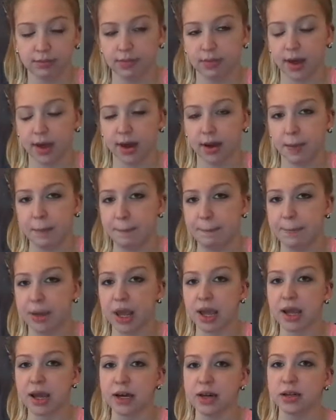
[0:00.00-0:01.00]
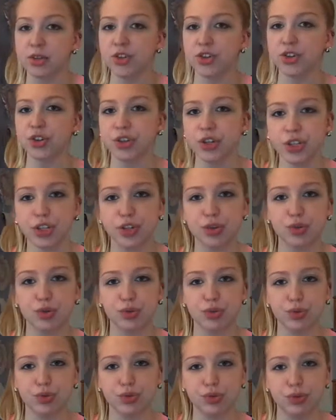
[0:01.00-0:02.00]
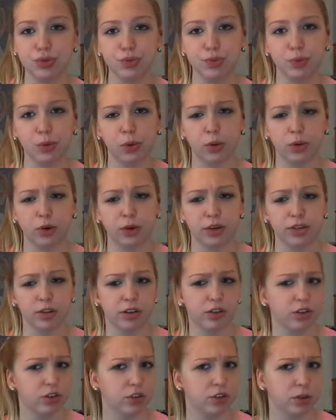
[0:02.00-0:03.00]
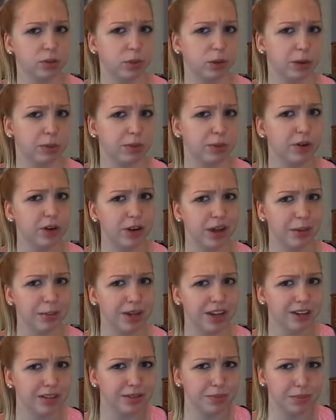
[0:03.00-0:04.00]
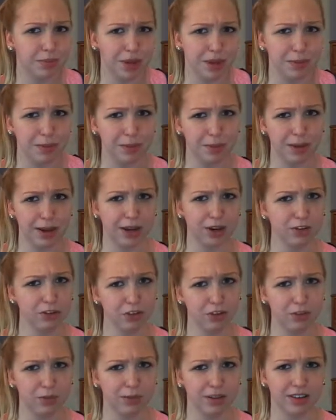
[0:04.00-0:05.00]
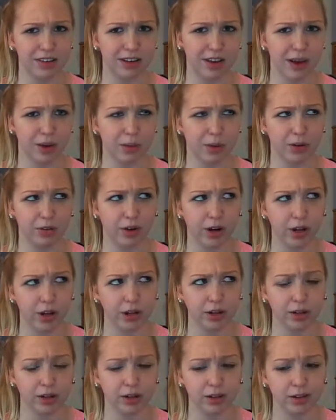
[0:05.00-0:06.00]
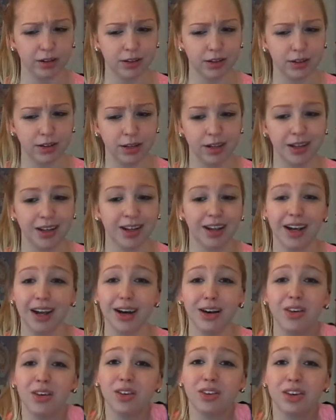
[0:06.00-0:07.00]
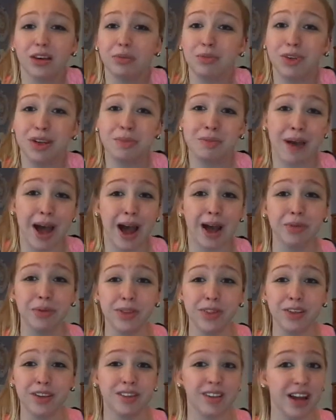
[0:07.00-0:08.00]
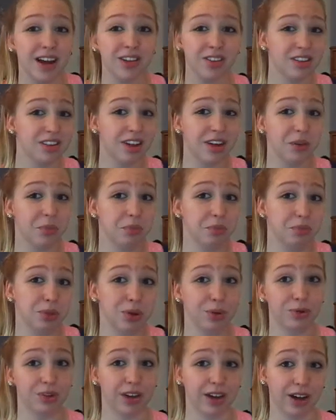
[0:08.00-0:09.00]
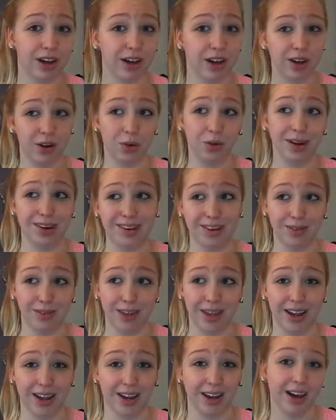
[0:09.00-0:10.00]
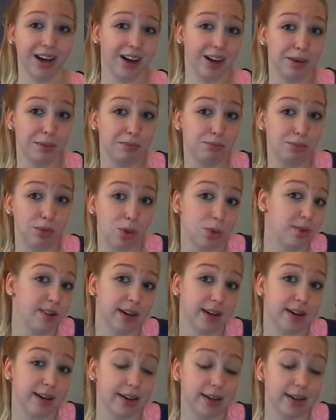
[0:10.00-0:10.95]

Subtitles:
that a band or a group, or is that just one? I mean, it's people play instruments in that one, right? I don't know, see, I'm really bad with this. I just like music. I know I do like music.